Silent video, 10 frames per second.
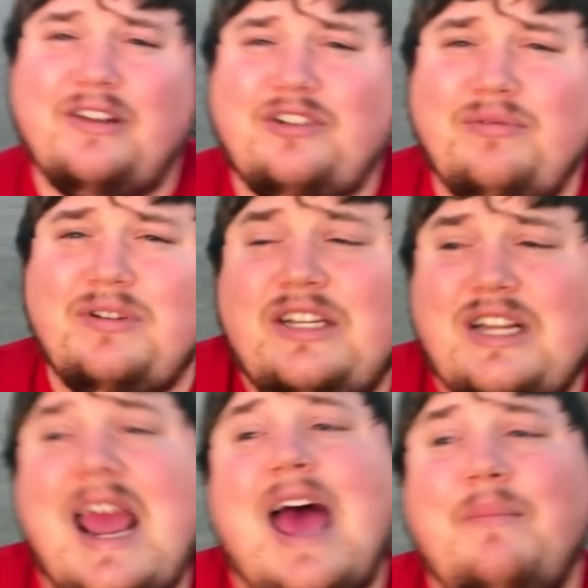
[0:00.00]
She was
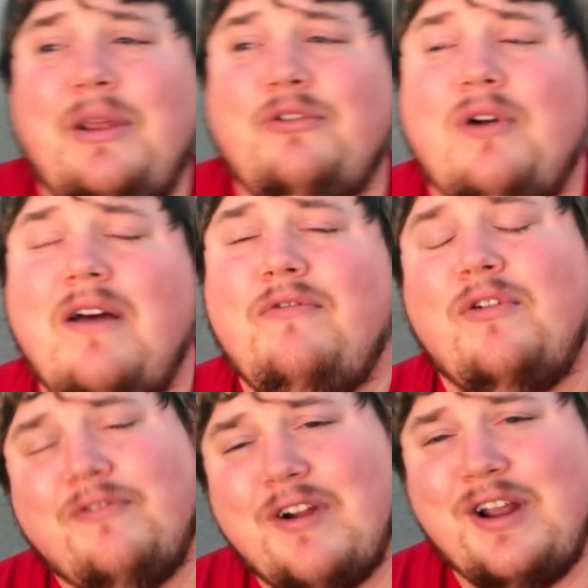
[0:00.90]
she had been trying for a
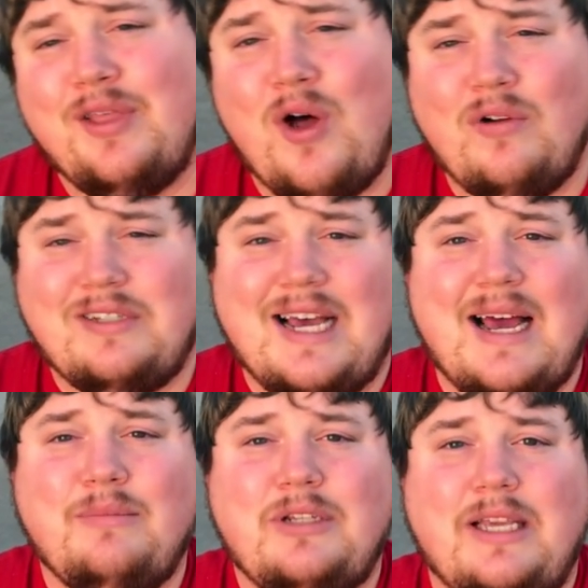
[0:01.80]
very long
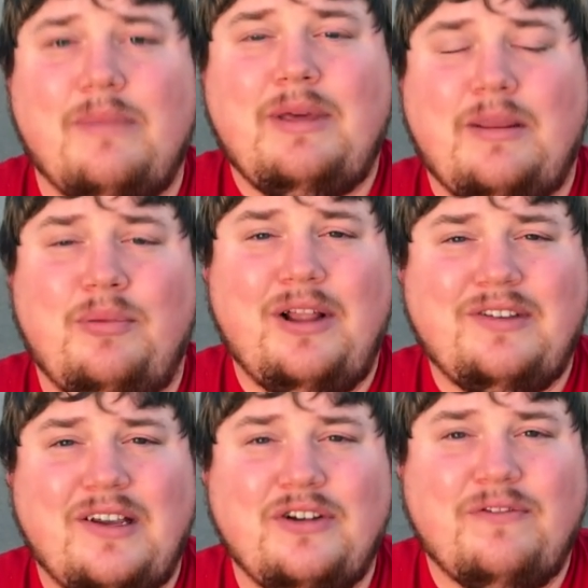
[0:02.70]
time to get me the
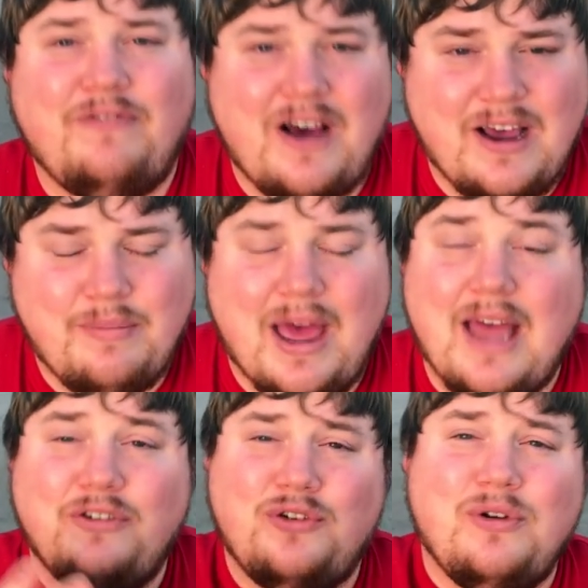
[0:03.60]
PlayStation 5, but
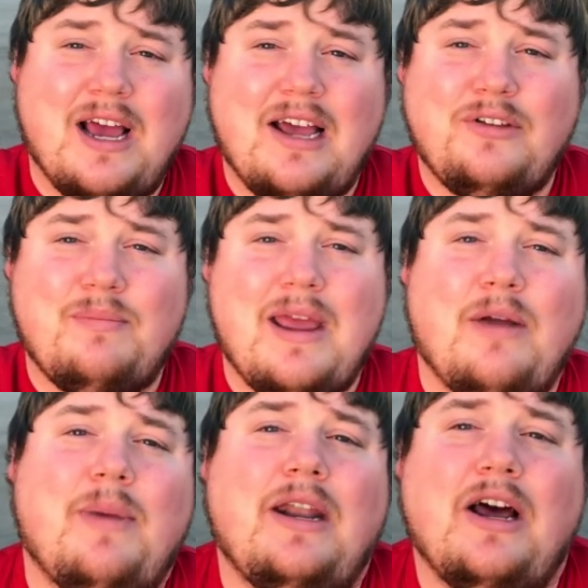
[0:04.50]
as you guys may or
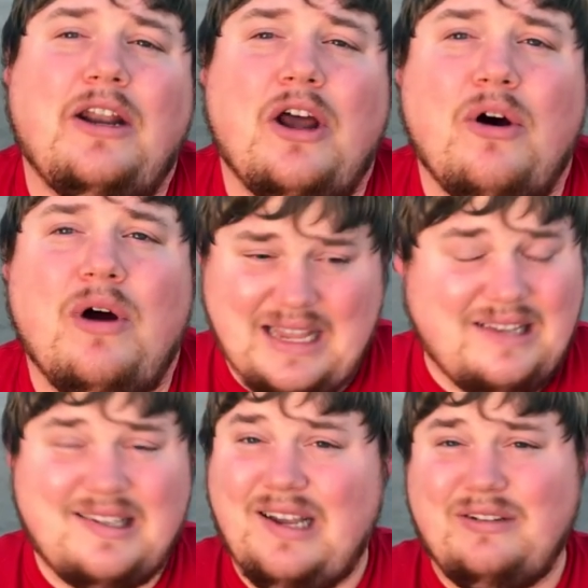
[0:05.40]
may not know, it
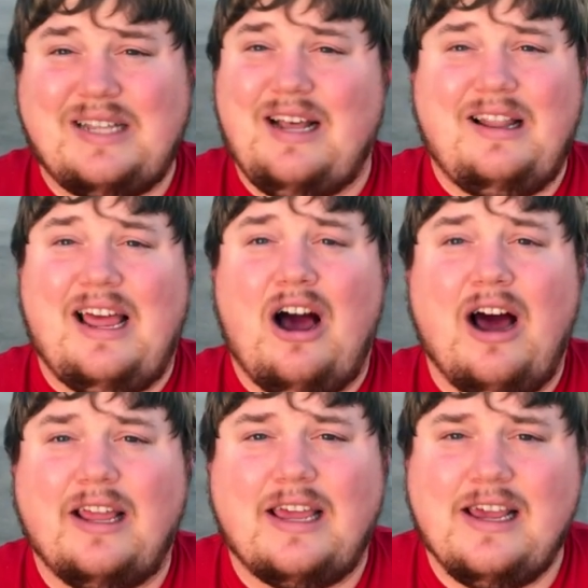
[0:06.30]
sells out like
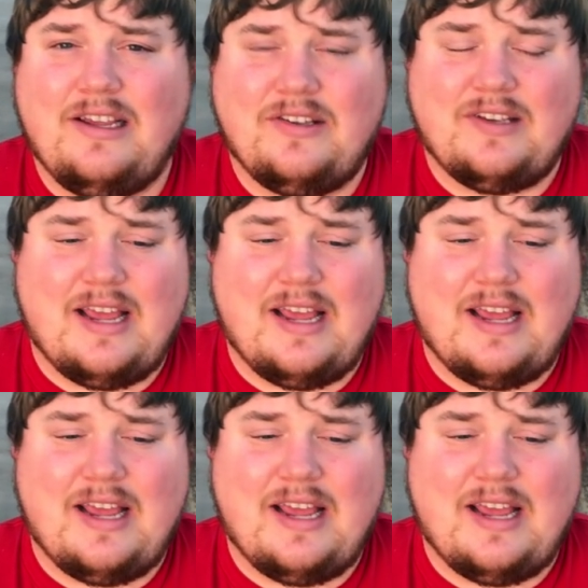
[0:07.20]
hotcakes,